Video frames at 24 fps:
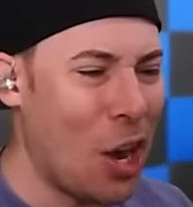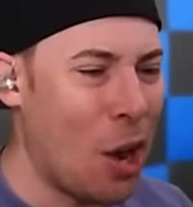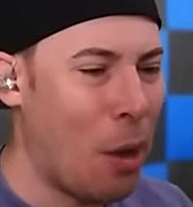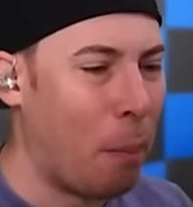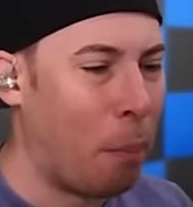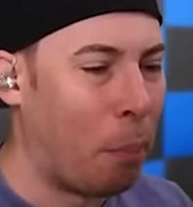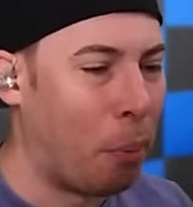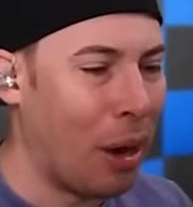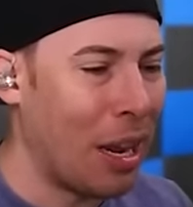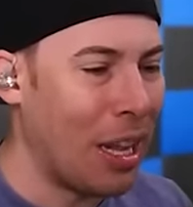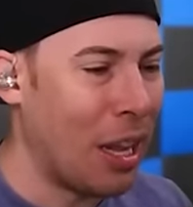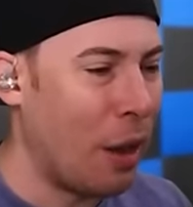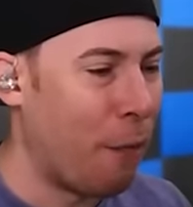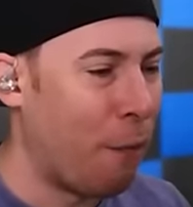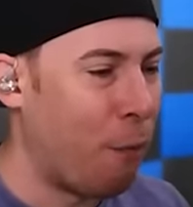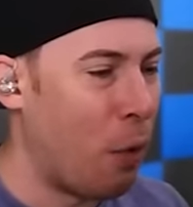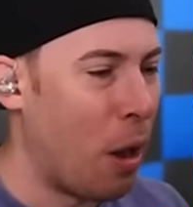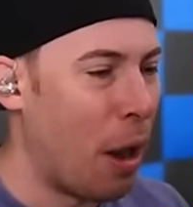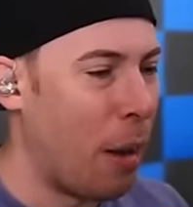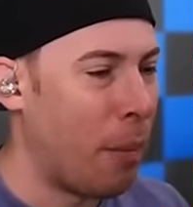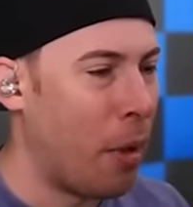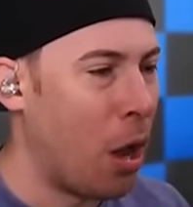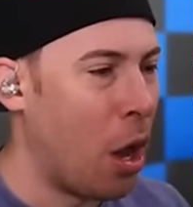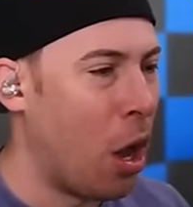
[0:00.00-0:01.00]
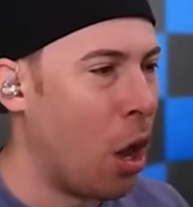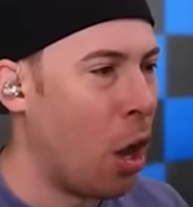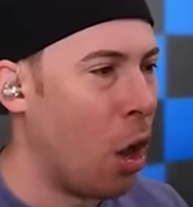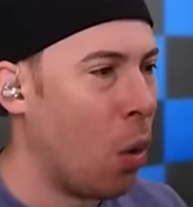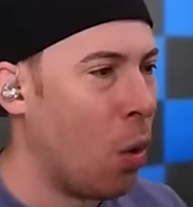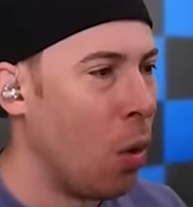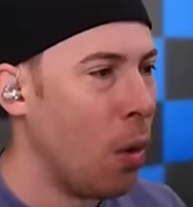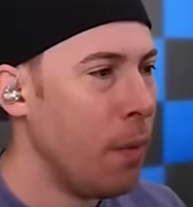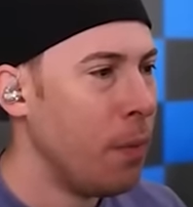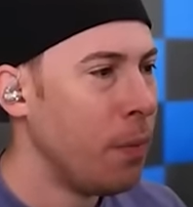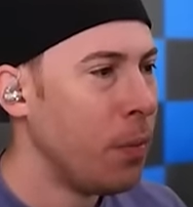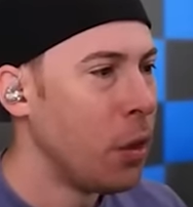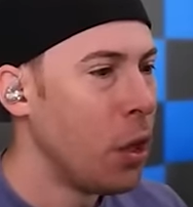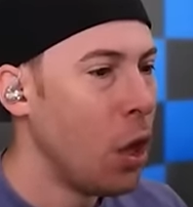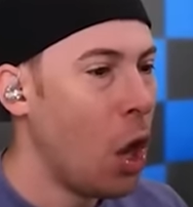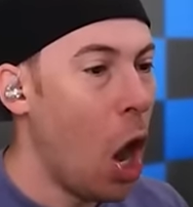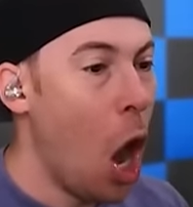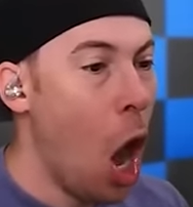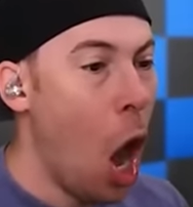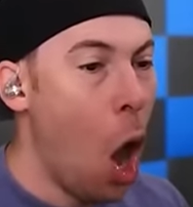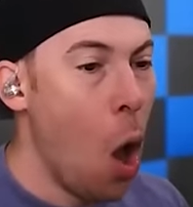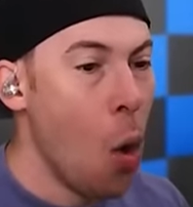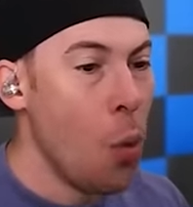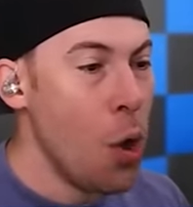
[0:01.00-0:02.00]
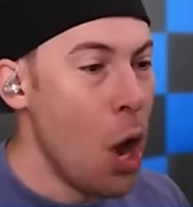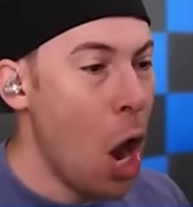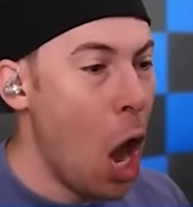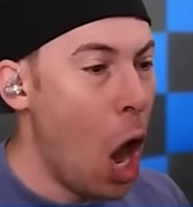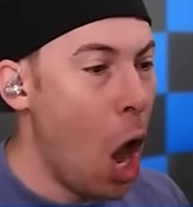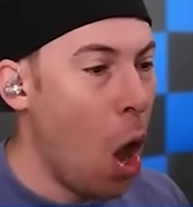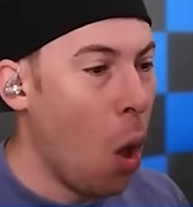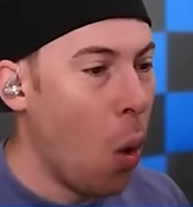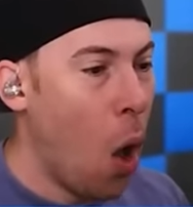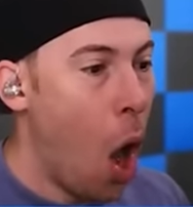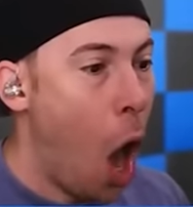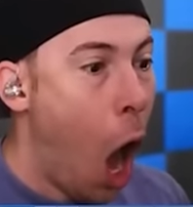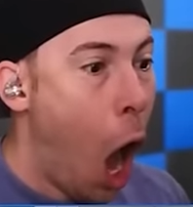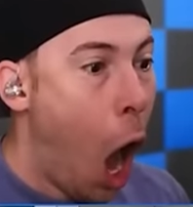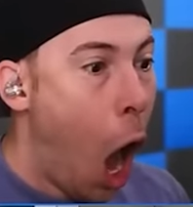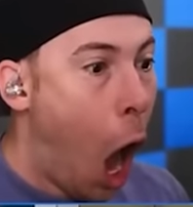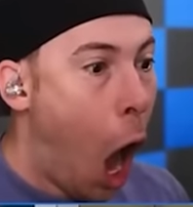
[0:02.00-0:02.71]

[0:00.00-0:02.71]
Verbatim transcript: an umbrella from? Uh-oh. Oh